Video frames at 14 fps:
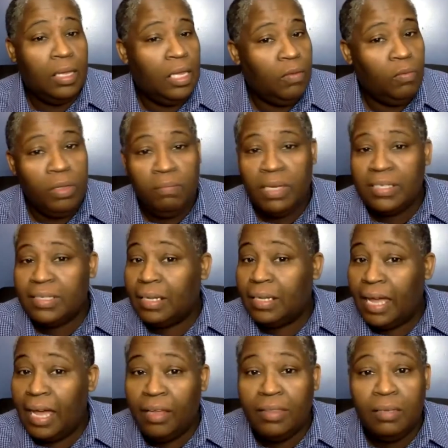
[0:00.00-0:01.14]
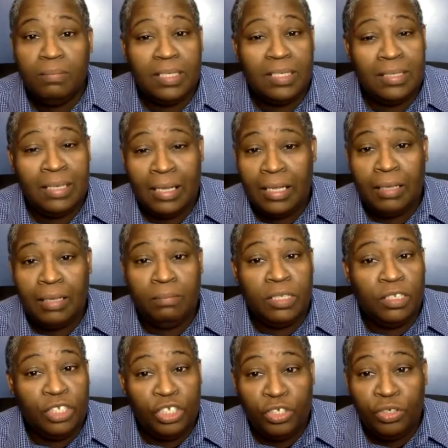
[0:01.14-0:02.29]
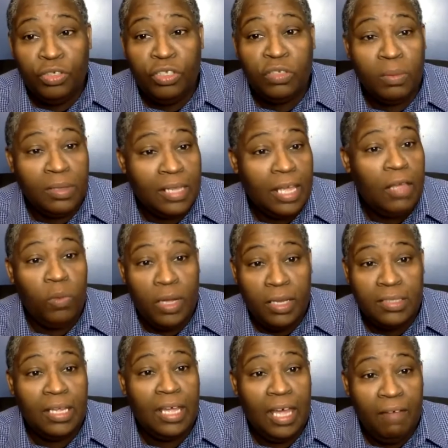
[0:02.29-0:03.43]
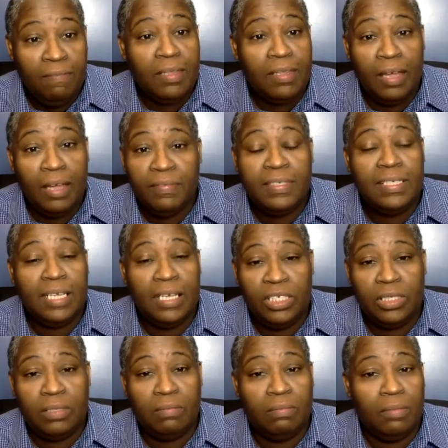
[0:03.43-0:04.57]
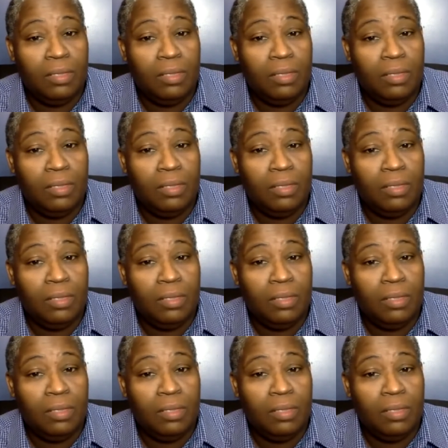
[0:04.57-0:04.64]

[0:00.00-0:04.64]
And we must allow them to time to choose when they want to have the conversation.